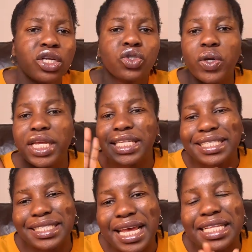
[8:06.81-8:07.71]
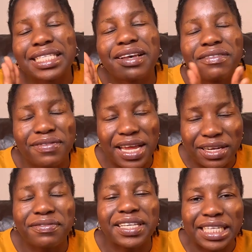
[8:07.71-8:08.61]
to estates
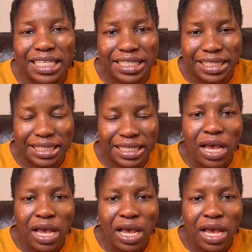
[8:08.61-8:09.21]
and facilities.